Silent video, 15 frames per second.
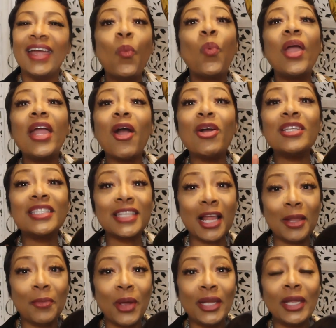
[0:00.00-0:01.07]
We are
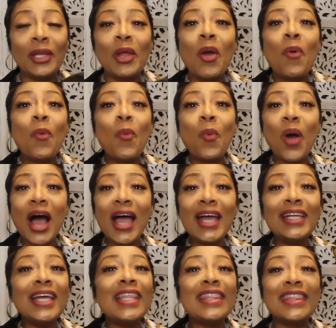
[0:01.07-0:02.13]
celebrating
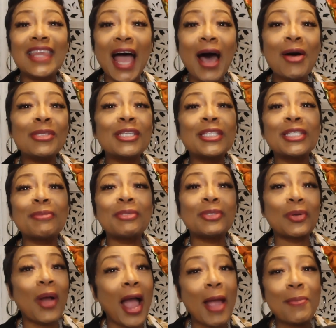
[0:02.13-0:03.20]
1,000
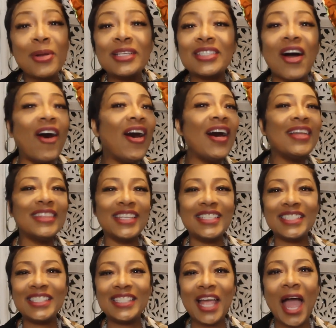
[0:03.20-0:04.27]
subscribers on
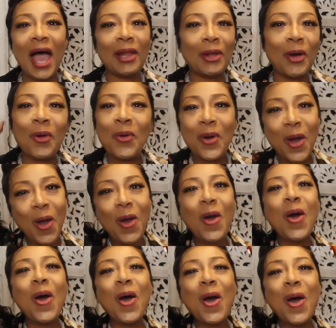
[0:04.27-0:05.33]
this channel.
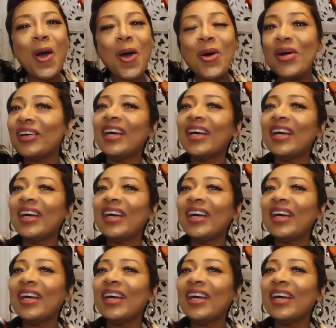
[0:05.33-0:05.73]
Woohoo!